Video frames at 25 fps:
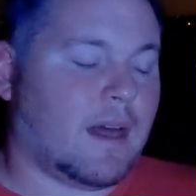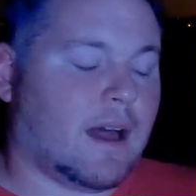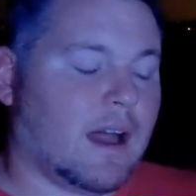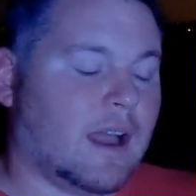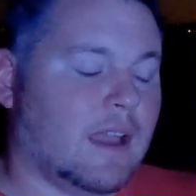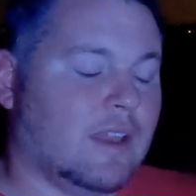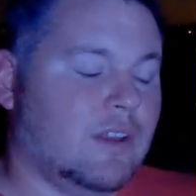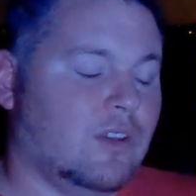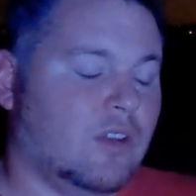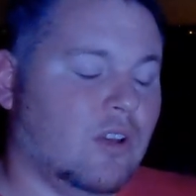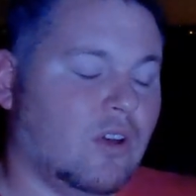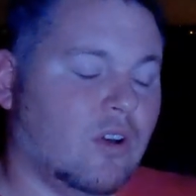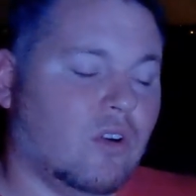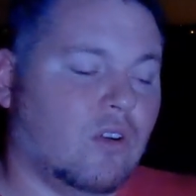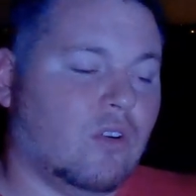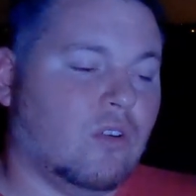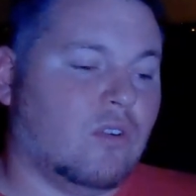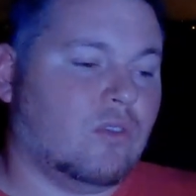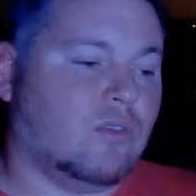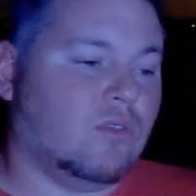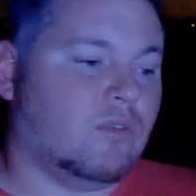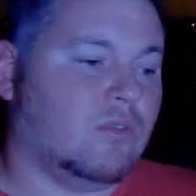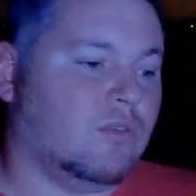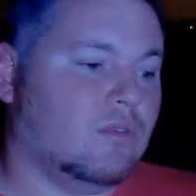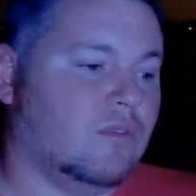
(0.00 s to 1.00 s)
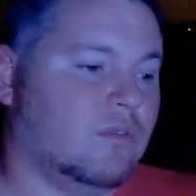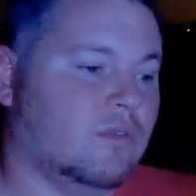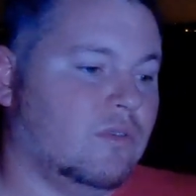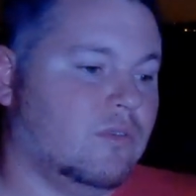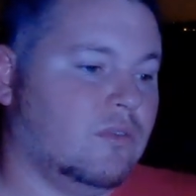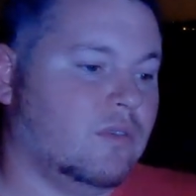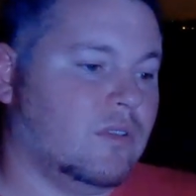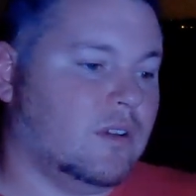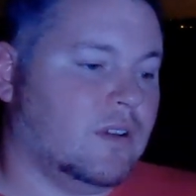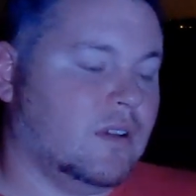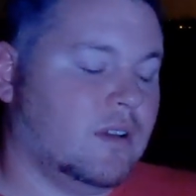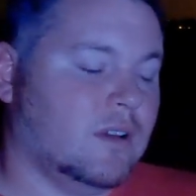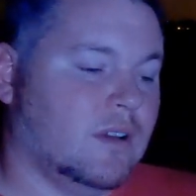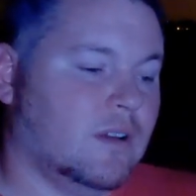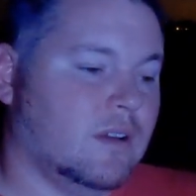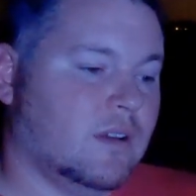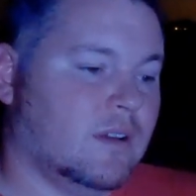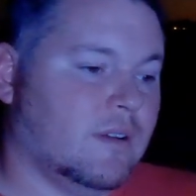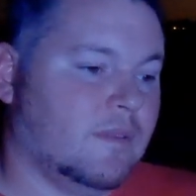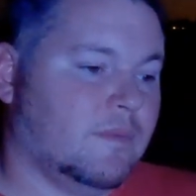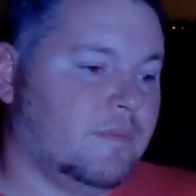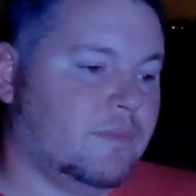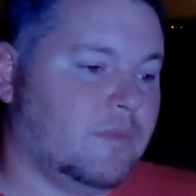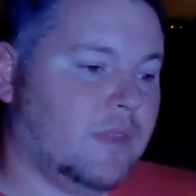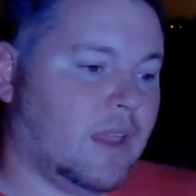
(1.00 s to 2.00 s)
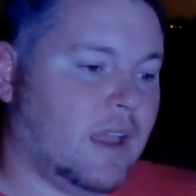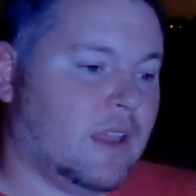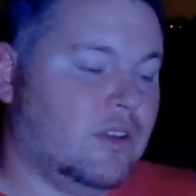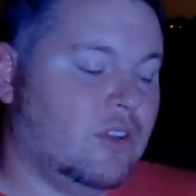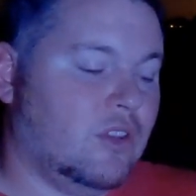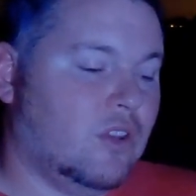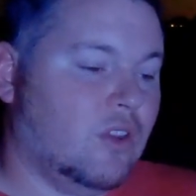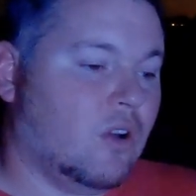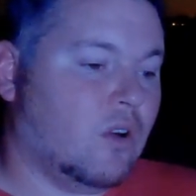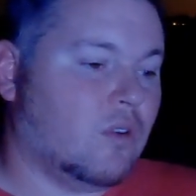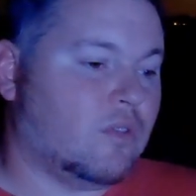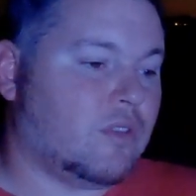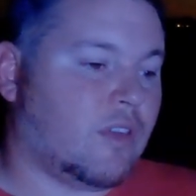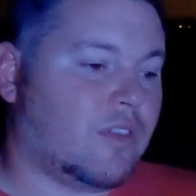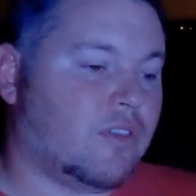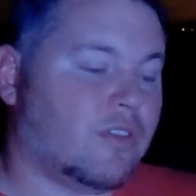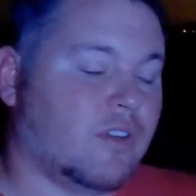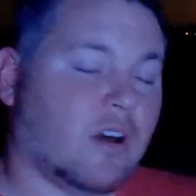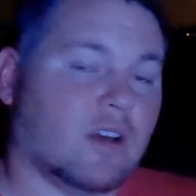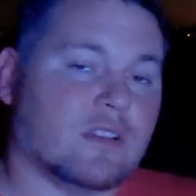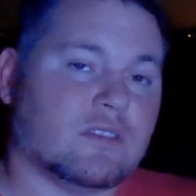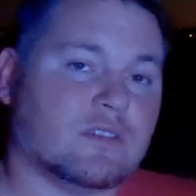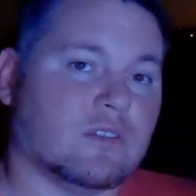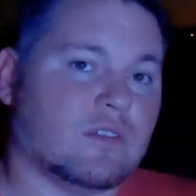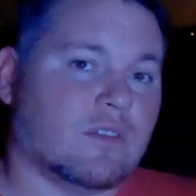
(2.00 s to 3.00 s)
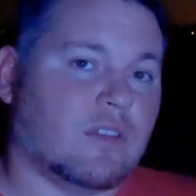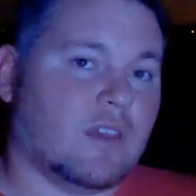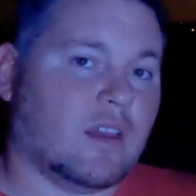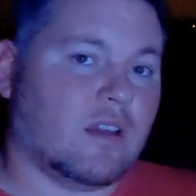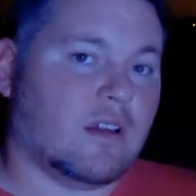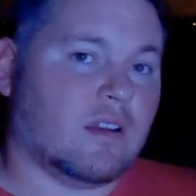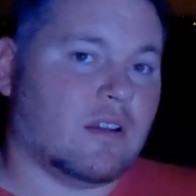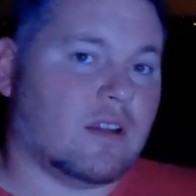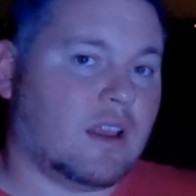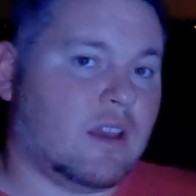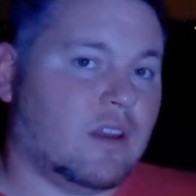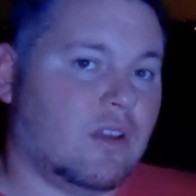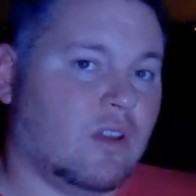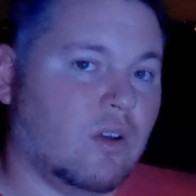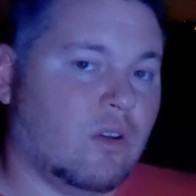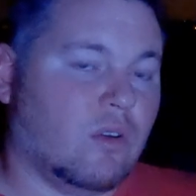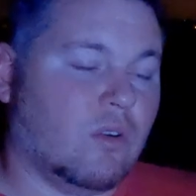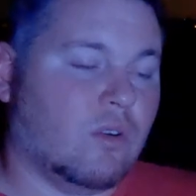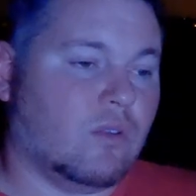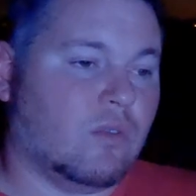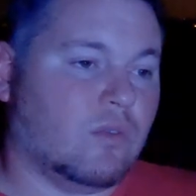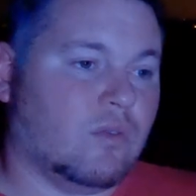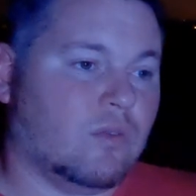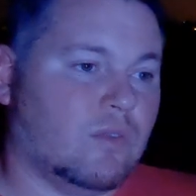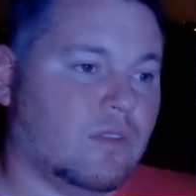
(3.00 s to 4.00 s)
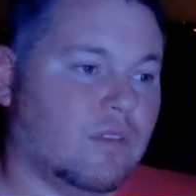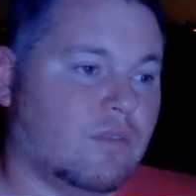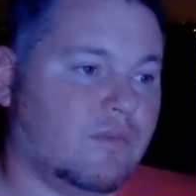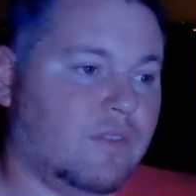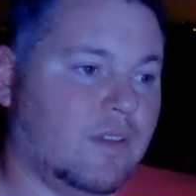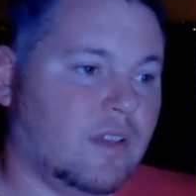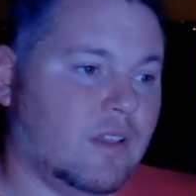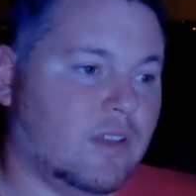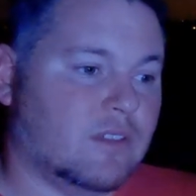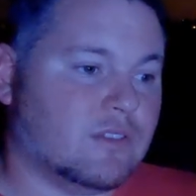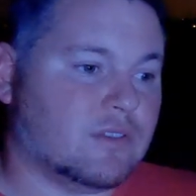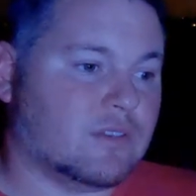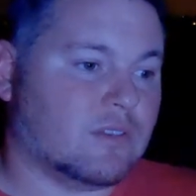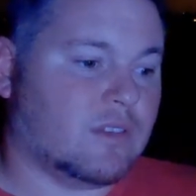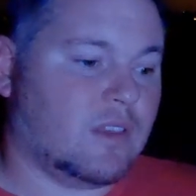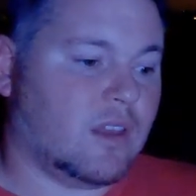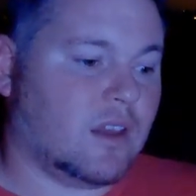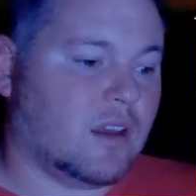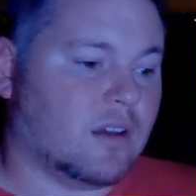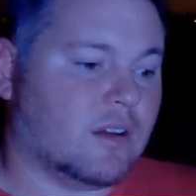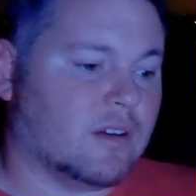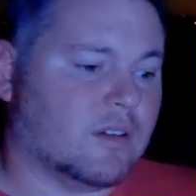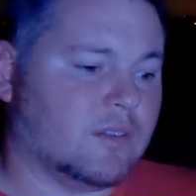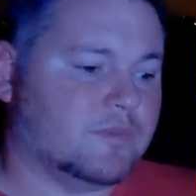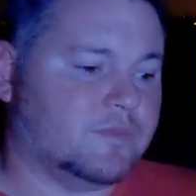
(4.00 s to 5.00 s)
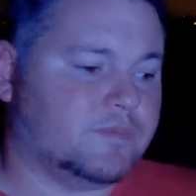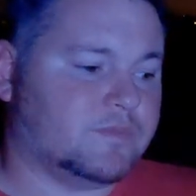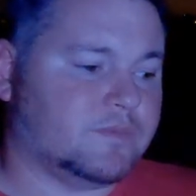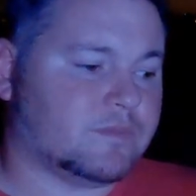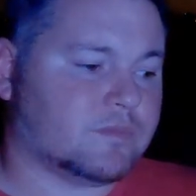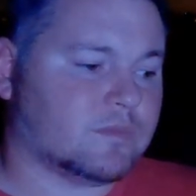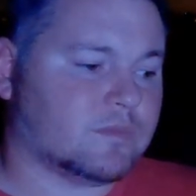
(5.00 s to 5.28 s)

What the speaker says: I know the thoughts are there, and I know the feelings are there.